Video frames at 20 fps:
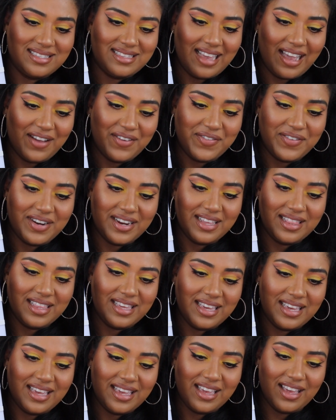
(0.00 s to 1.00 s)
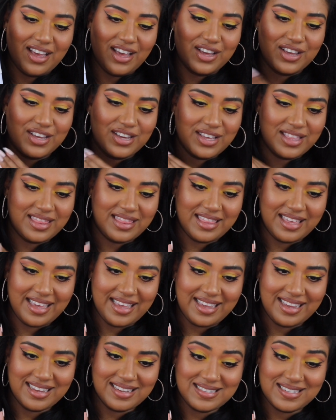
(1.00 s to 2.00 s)
definitely a good
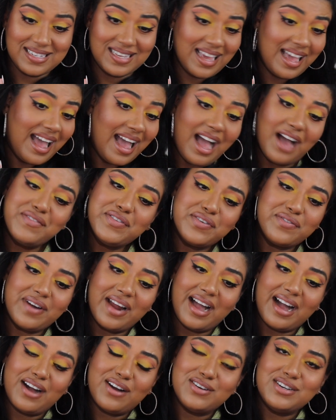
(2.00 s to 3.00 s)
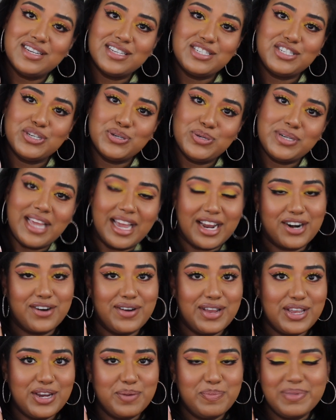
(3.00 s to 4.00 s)
thing to have around to
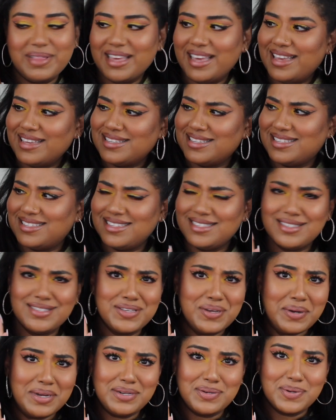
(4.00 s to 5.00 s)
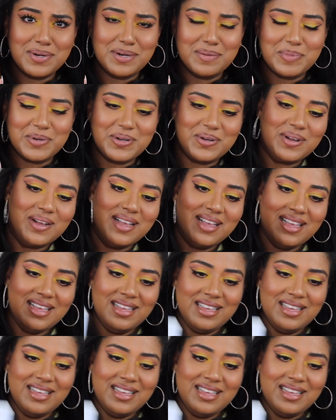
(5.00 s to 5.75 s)
decorate your place. It's just so adorable.